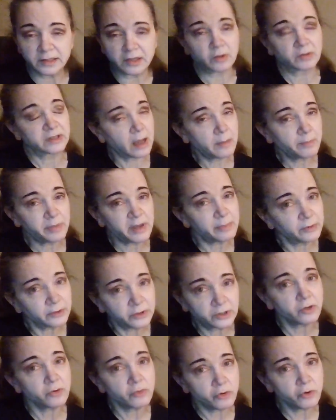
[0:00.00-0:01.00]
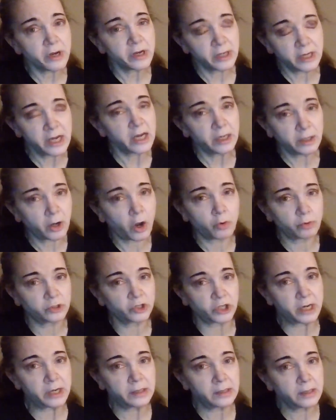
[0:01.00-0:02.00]
So some people do need
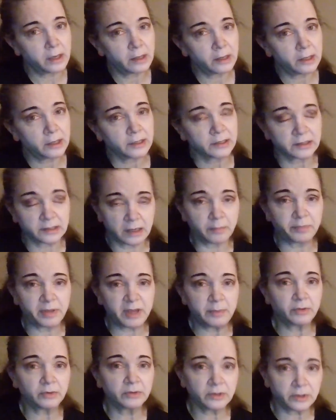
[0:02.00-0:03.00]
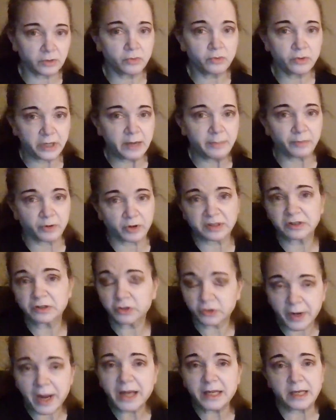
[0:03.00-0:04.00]
coaching. Some people do need
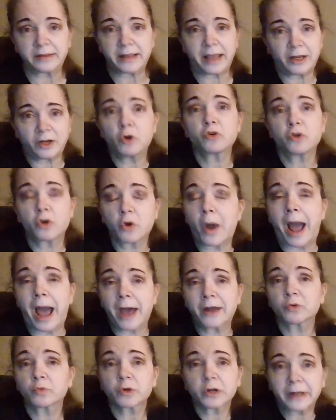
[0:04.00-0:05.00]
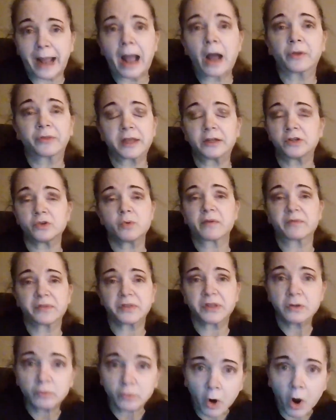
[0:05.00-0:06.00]
personal training. They don't know how to work out. They do
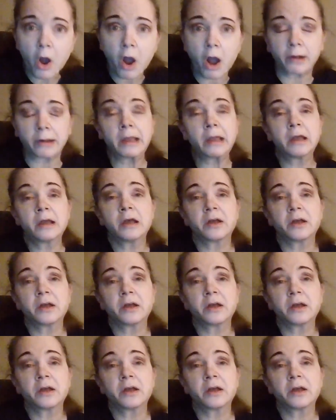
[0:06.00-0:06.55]
everything wrong.